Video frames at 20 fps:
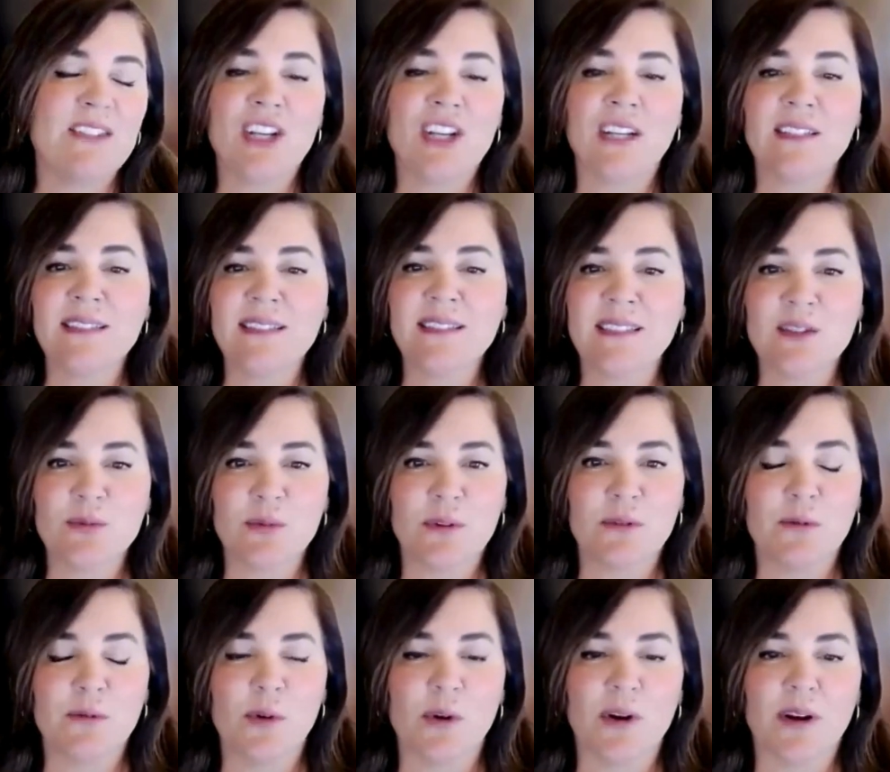justice
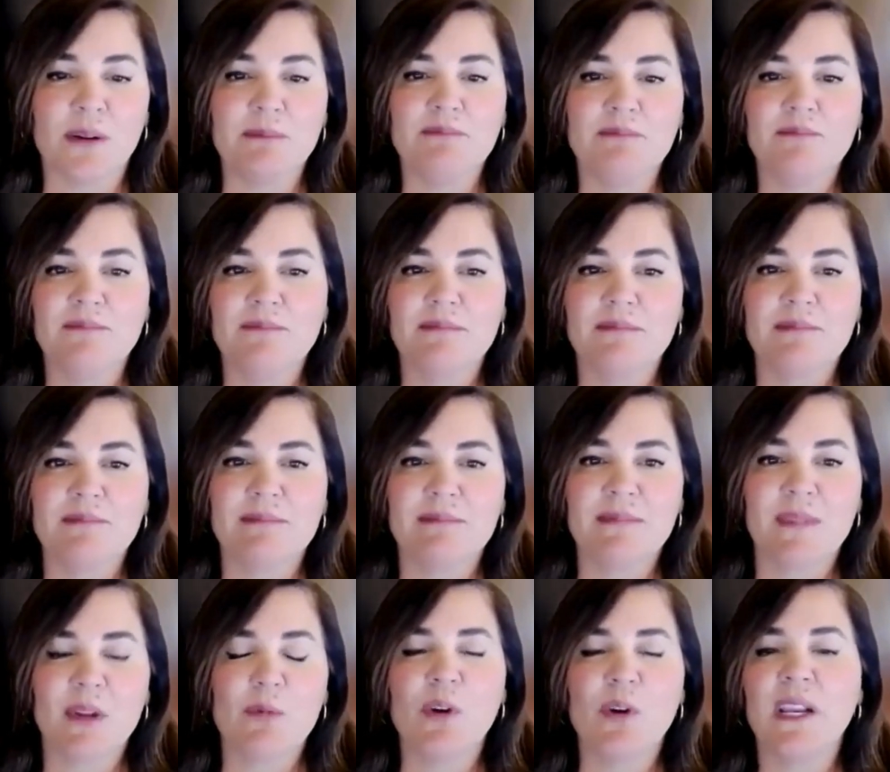reform,
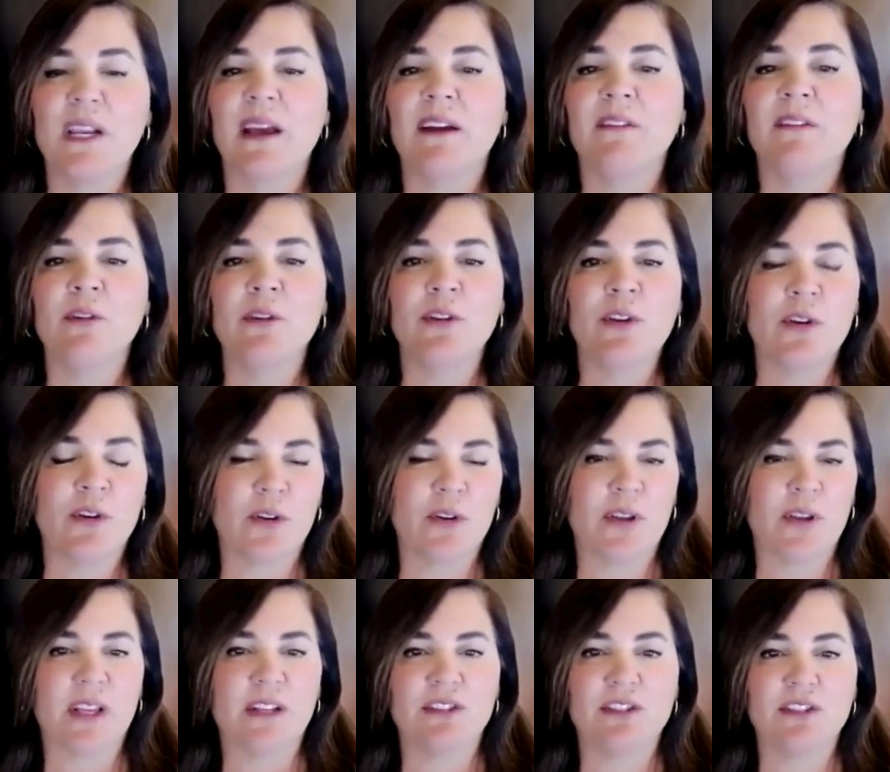whatever your
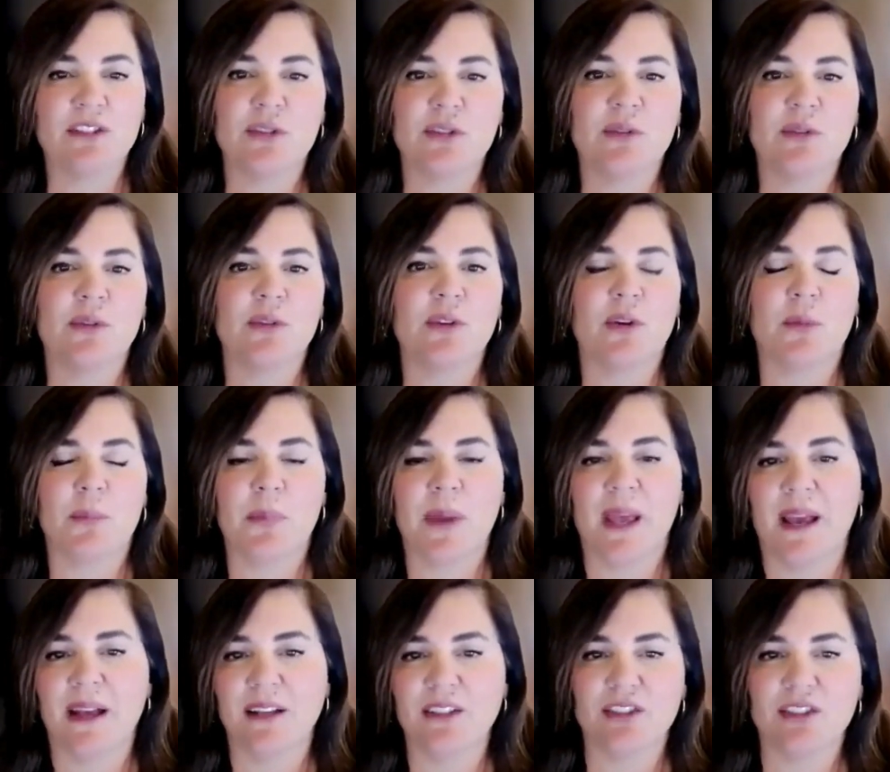issue, your
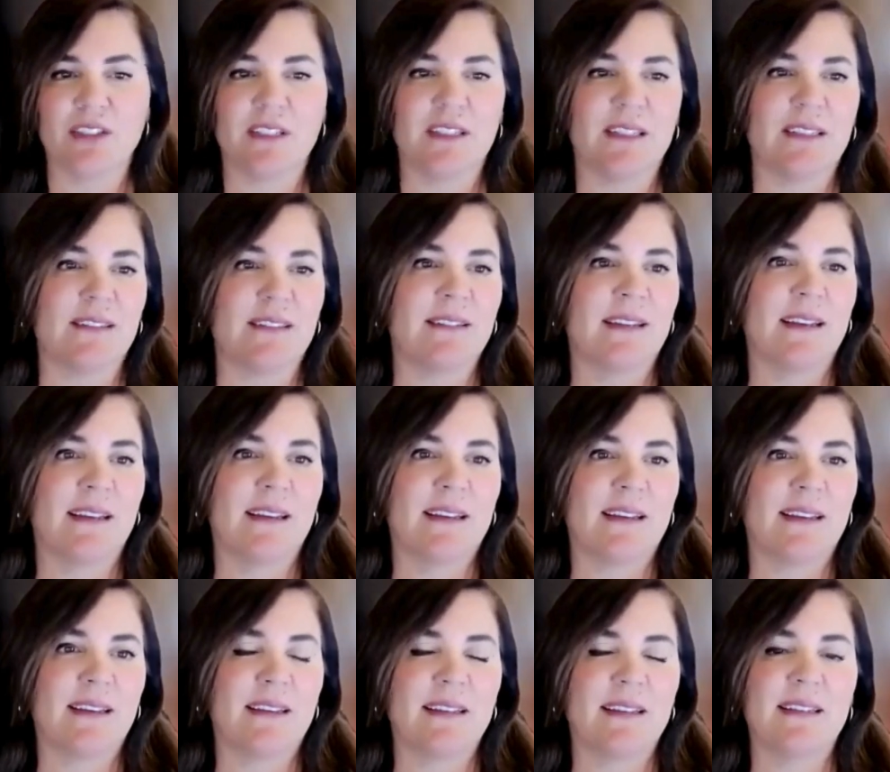passion
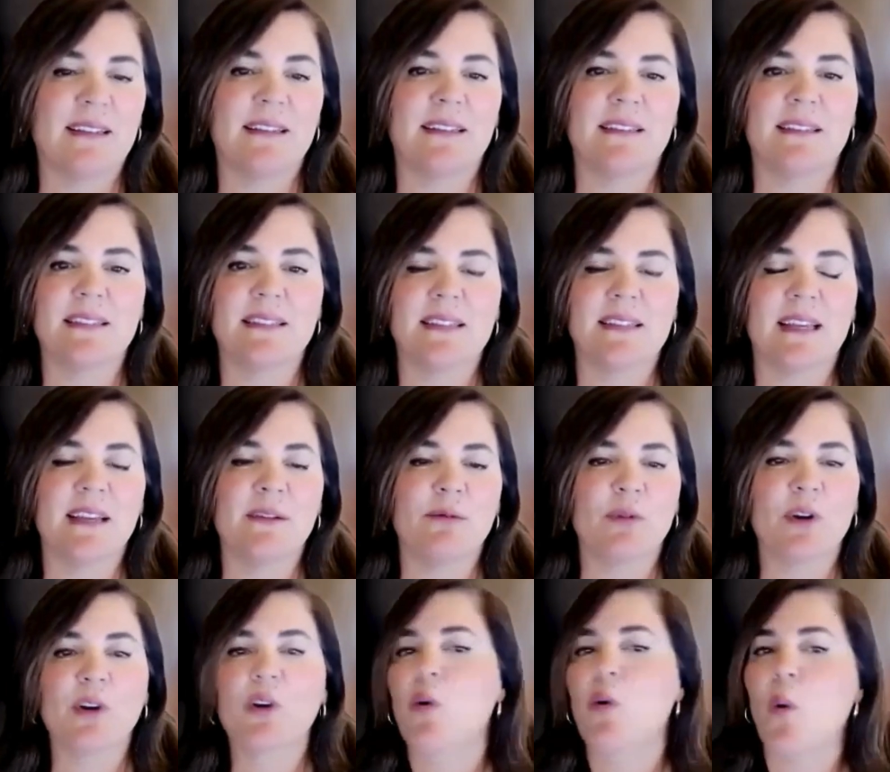is, it
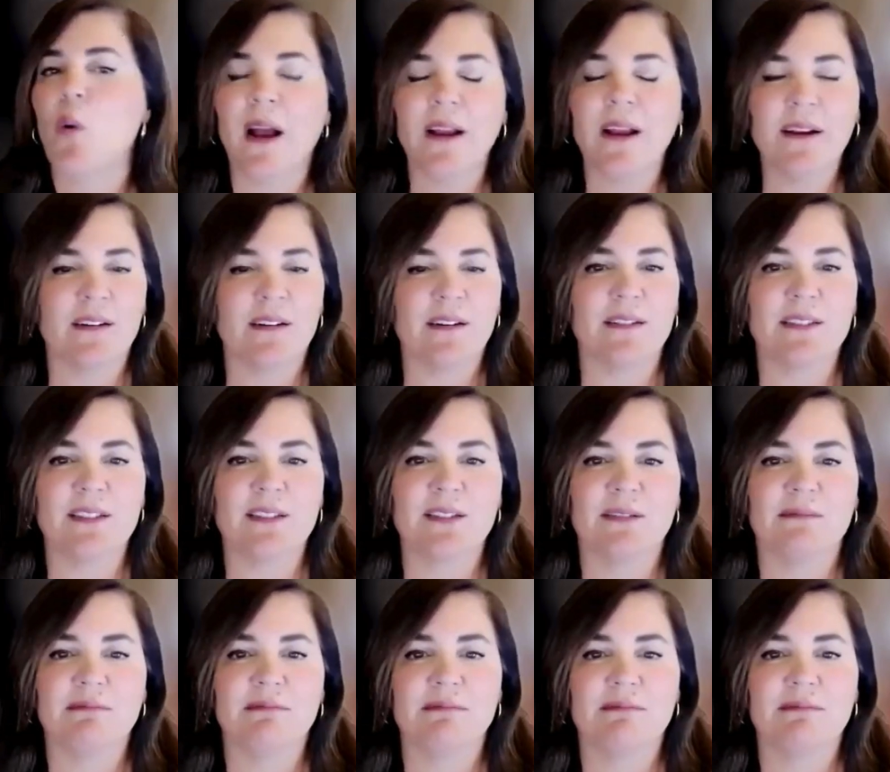requires
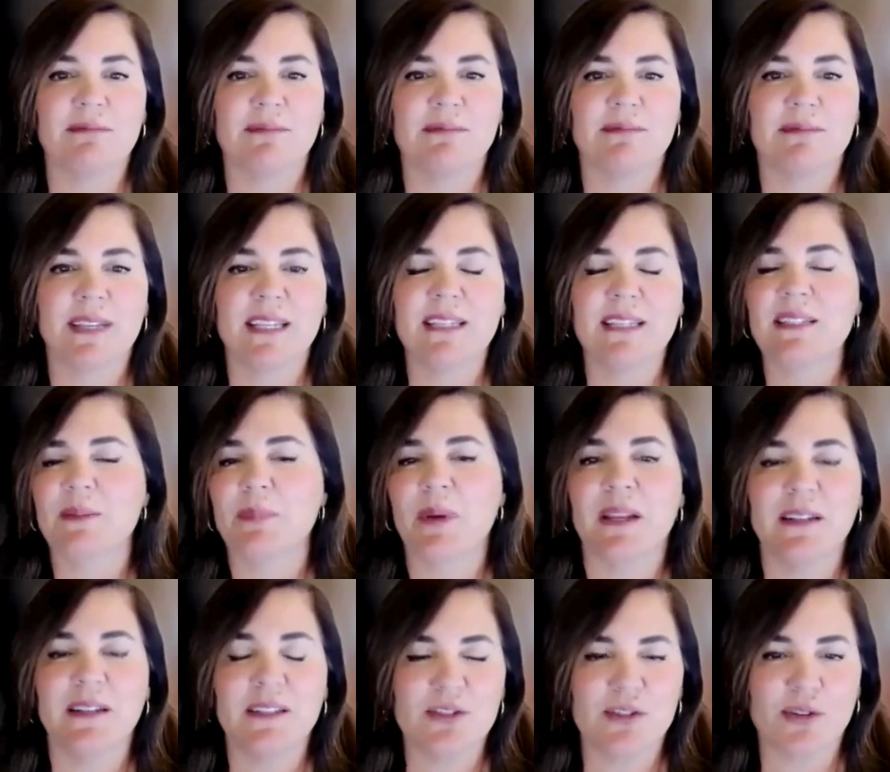
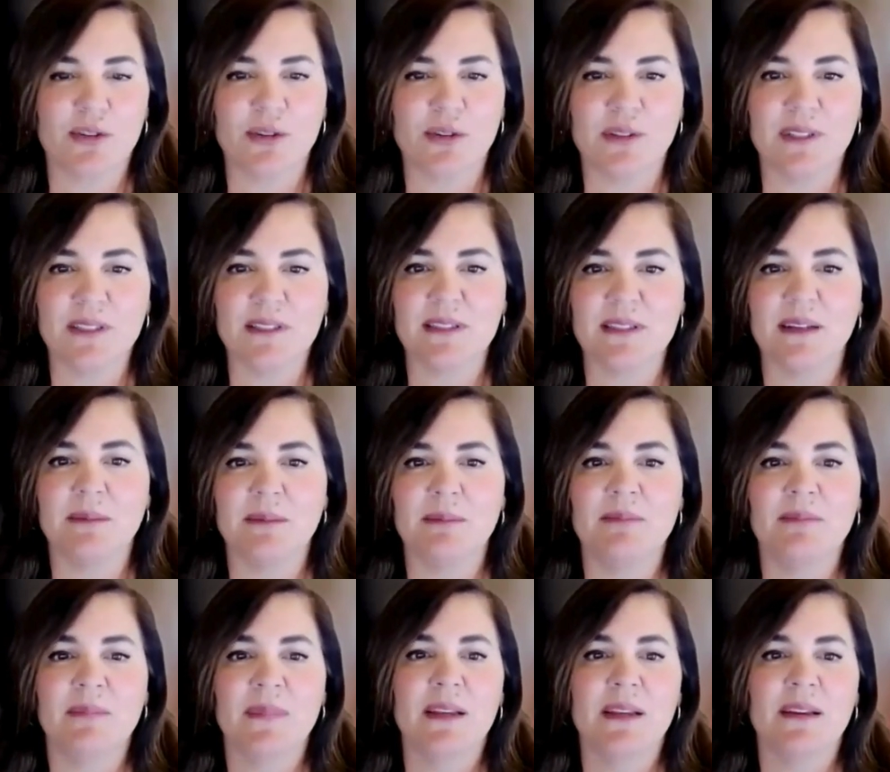independent journalism.
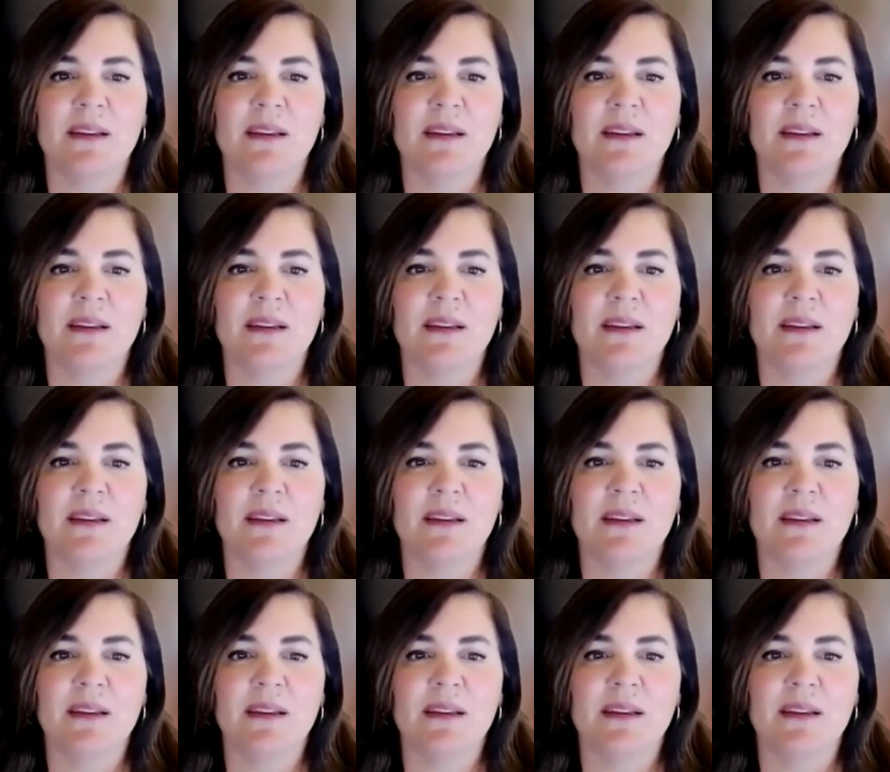